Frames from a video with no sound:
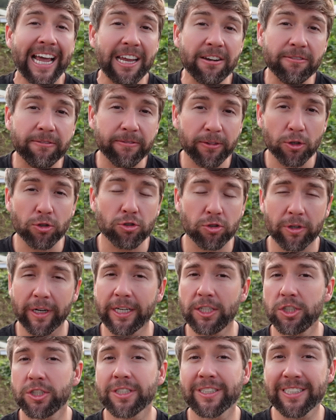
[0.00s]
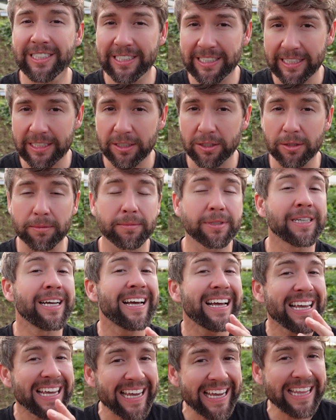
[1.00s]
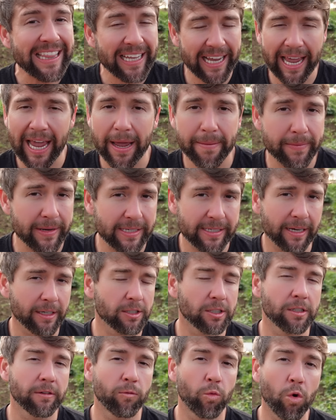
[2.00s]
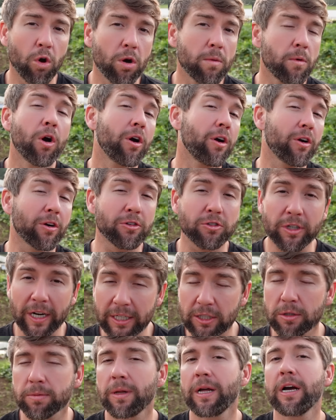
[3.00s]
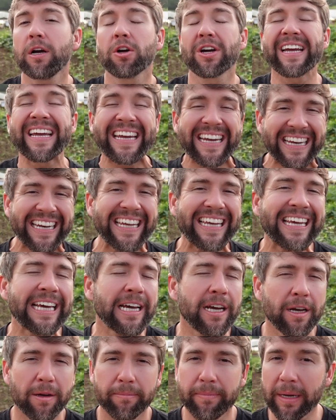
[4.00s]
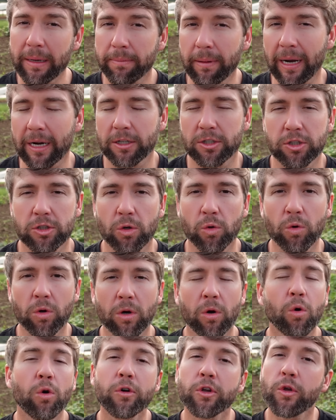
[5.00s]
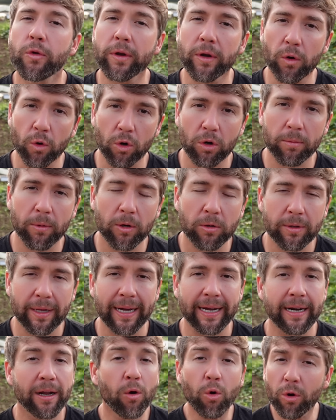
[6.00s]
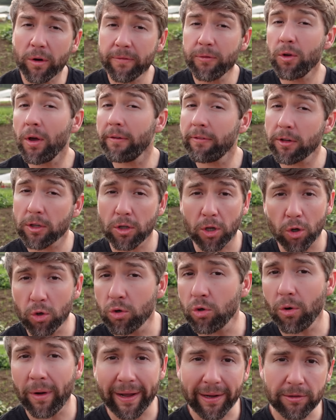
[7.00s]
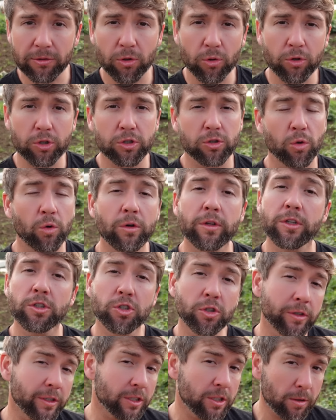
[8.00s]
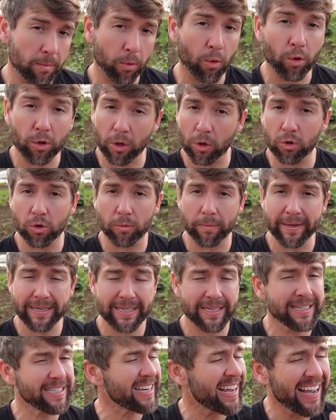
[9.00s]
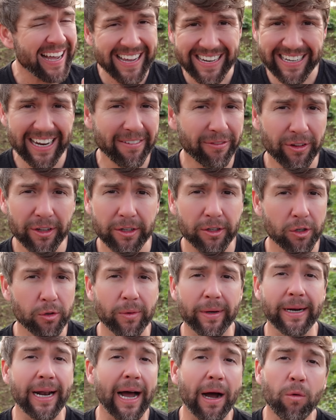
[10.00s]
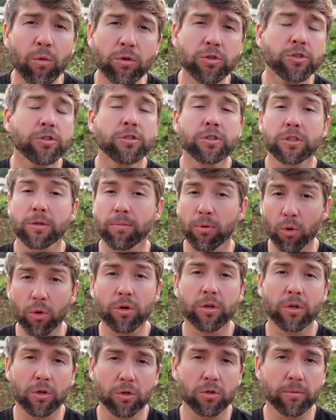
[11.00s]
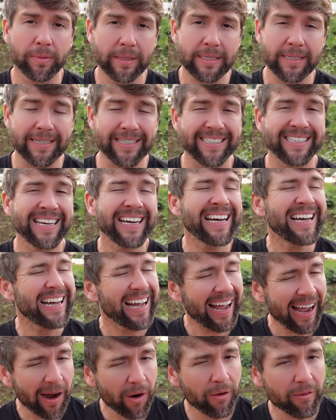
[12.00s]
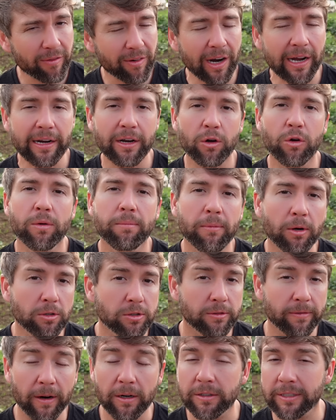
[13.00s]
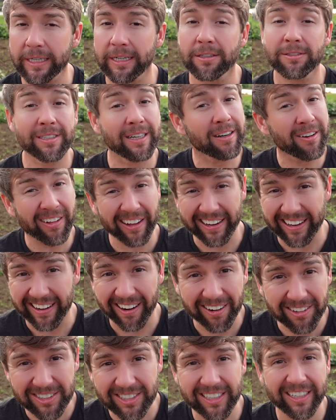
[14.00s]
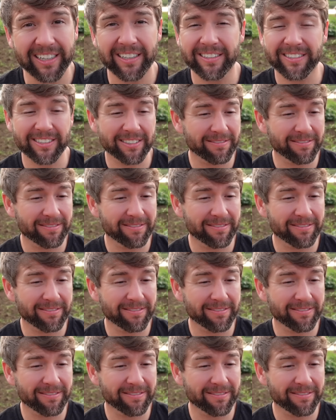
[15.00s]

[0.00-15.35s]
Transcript: and filtration systems in the camping section of Walmart or Tractor Supply or any big box store, or you can order them online. Or if you have a local outdoor store that you can support local business, definitely do it. I want you to support local business. However, I know in most of our towns, I know like in our city,